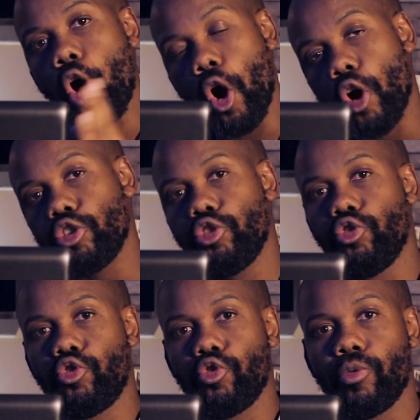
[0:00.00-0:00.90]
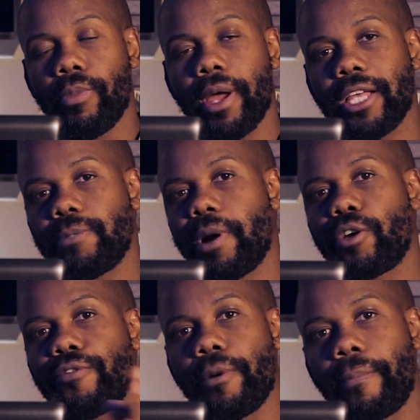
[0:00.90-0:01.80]
on YouTube as
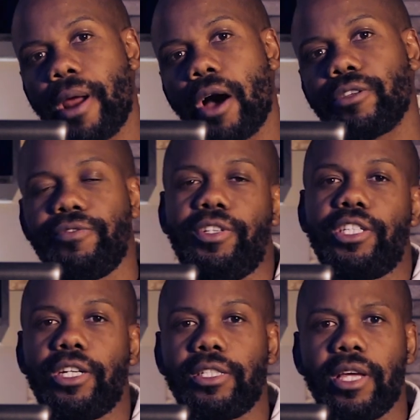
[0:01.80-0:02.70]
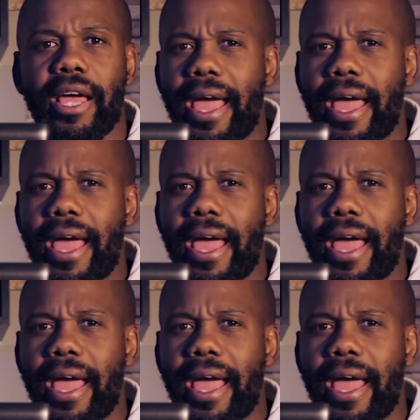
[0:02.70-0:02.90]
part of the browse features